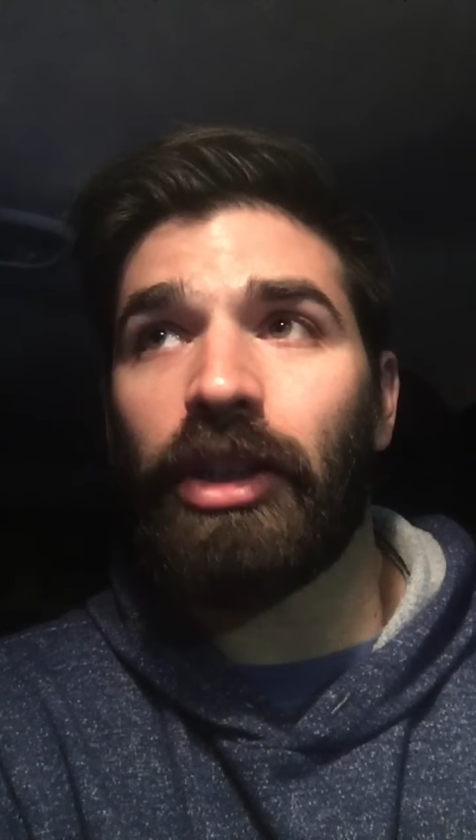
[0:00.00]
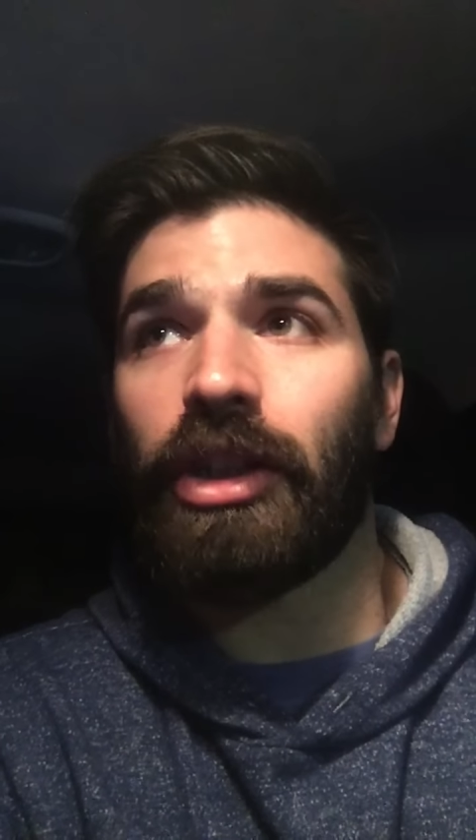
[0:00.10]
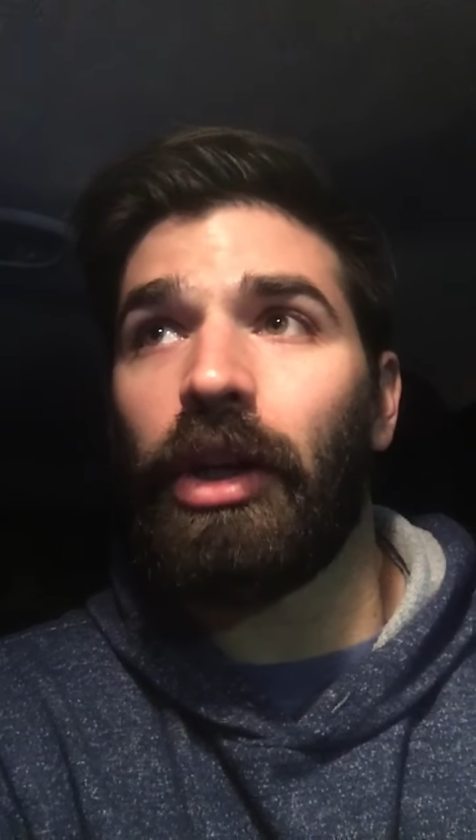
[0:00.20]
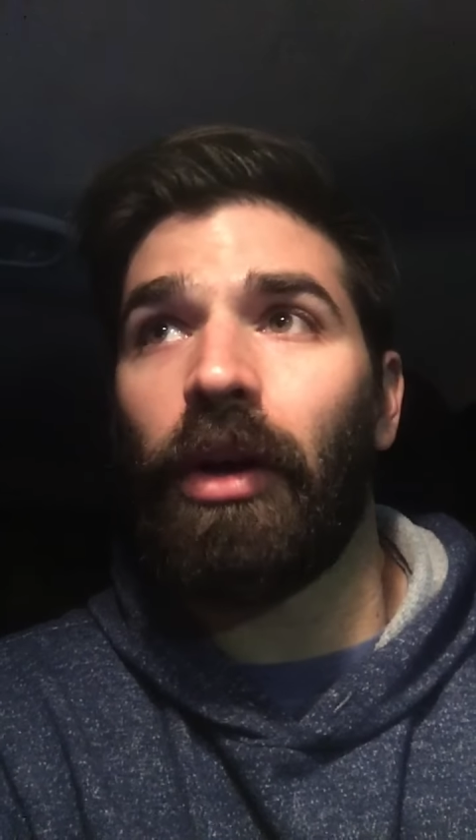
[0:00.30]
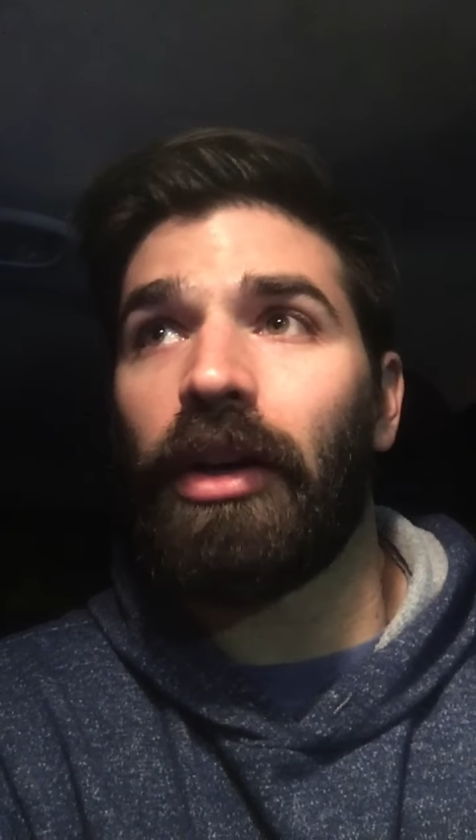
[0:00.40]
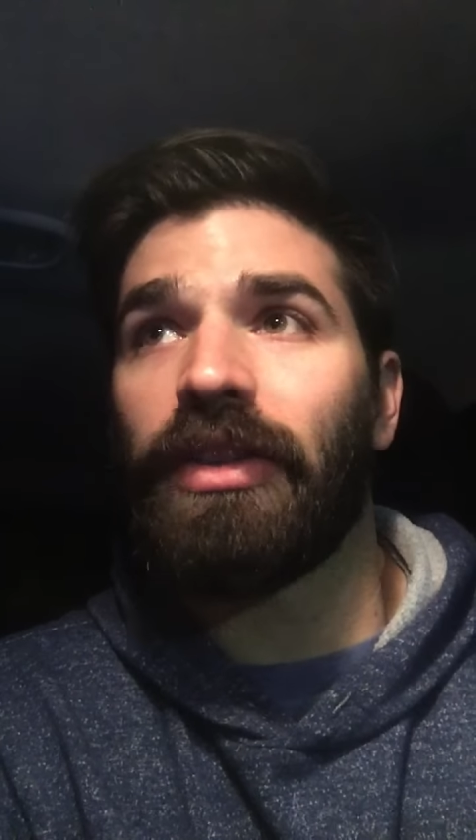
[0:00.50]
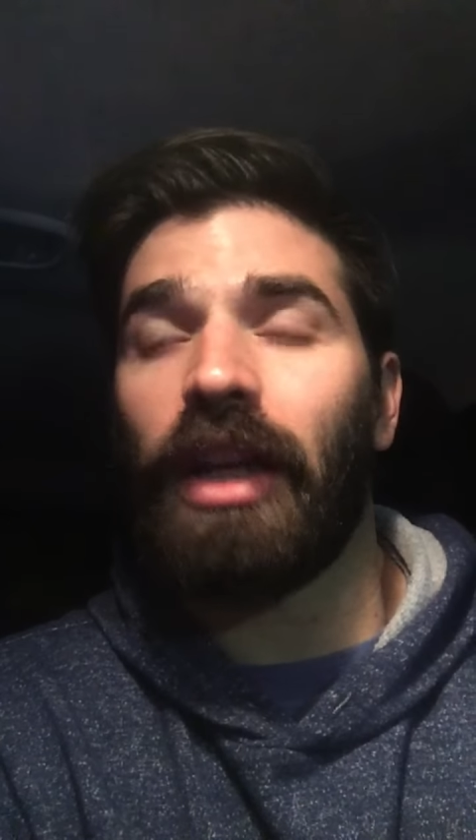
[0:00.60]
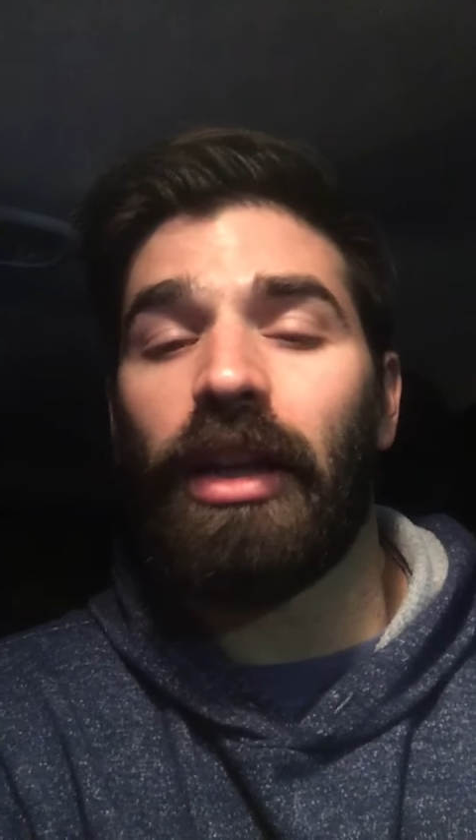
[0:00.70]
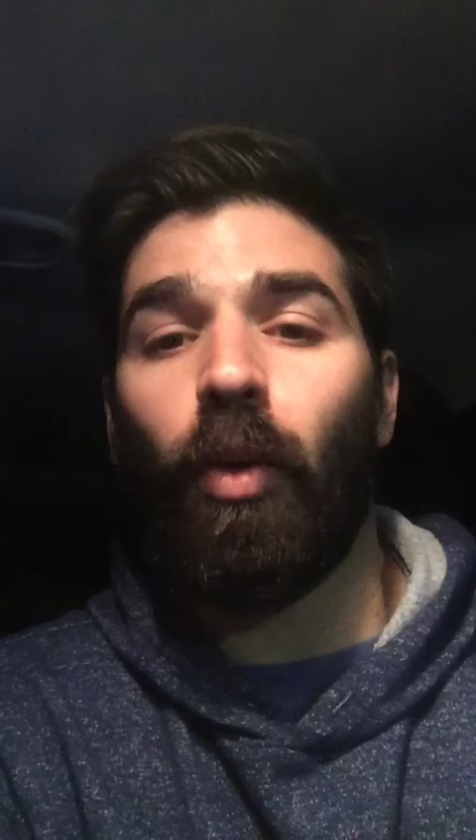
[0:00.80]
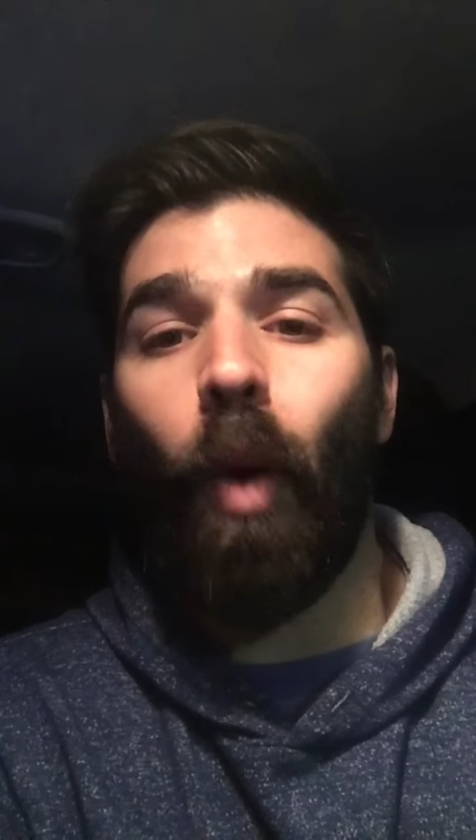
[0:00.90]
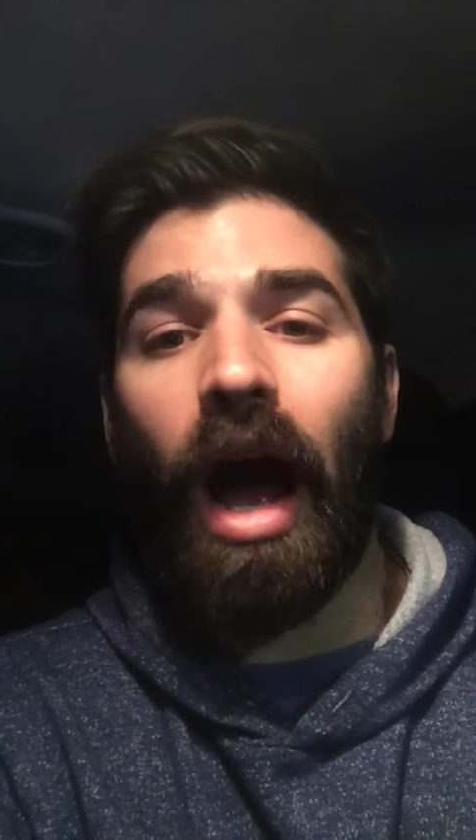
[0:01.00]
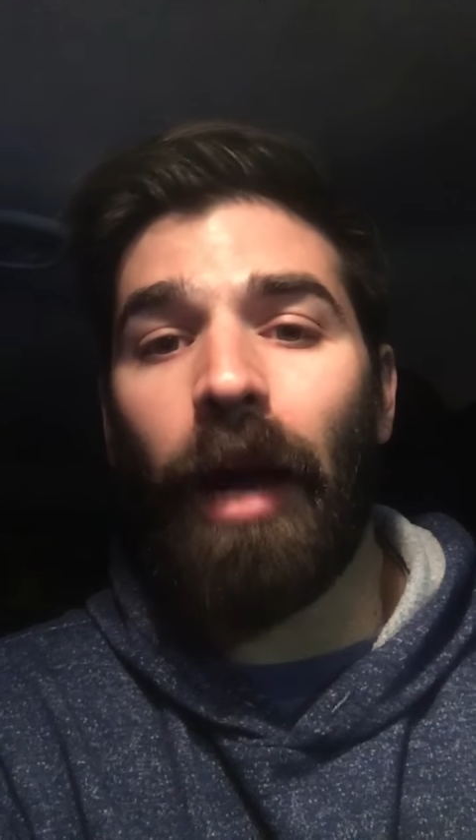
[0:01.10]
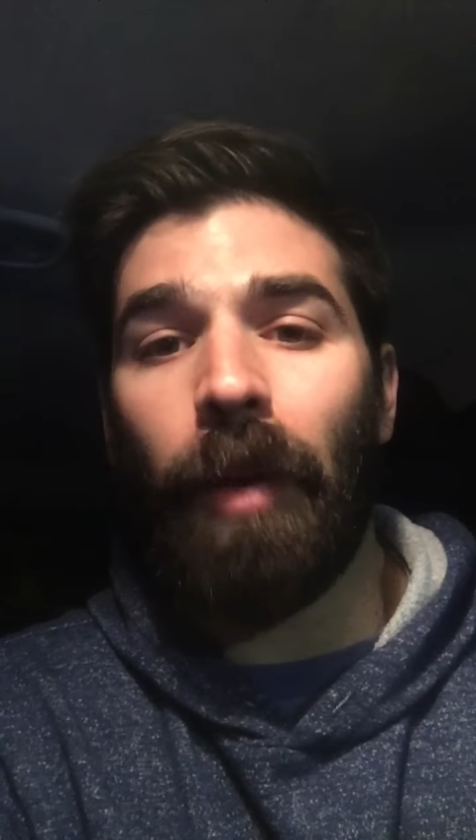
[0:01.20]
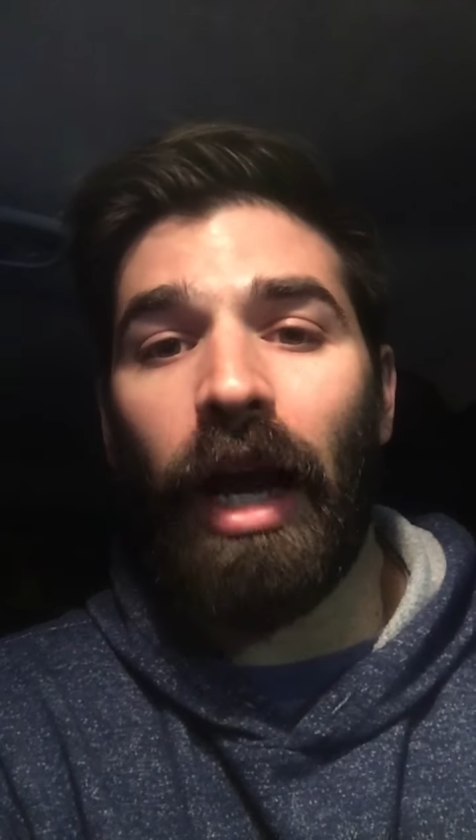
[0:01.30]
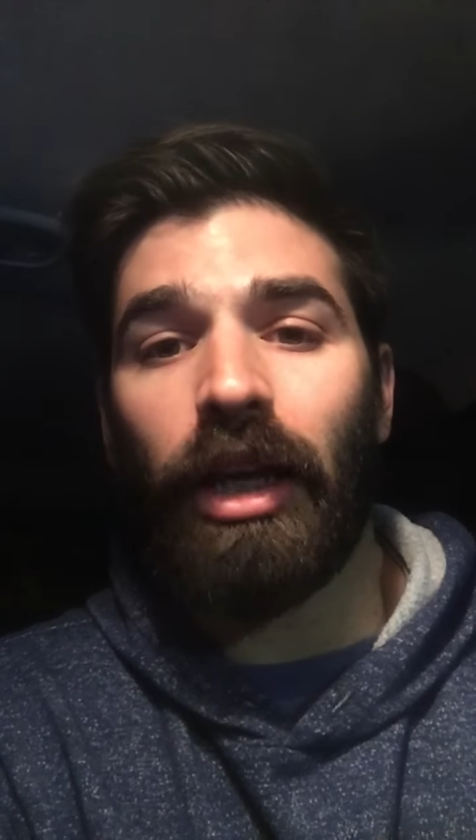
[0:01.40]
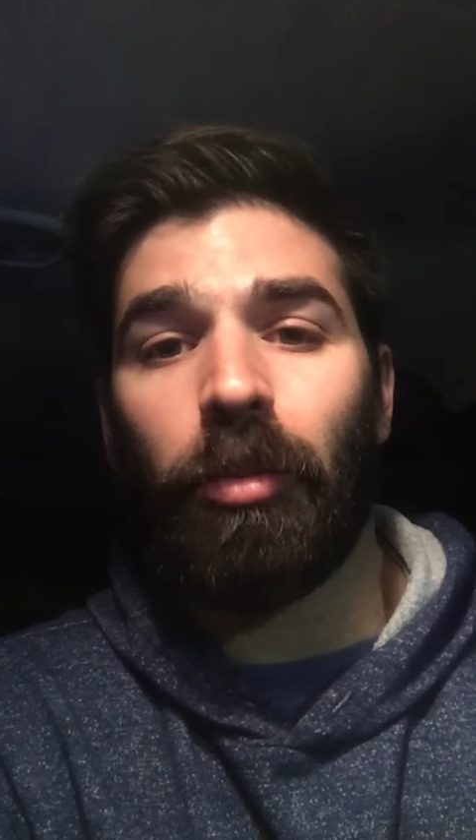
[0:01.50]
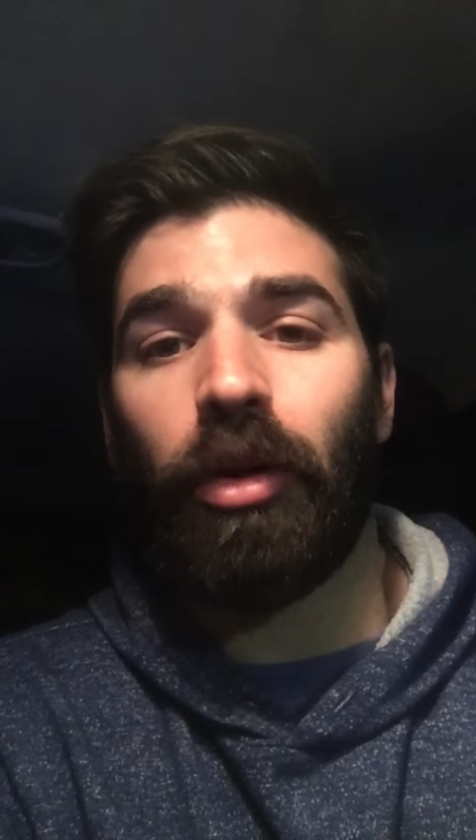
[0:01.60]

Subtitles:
sure you understand the why behind your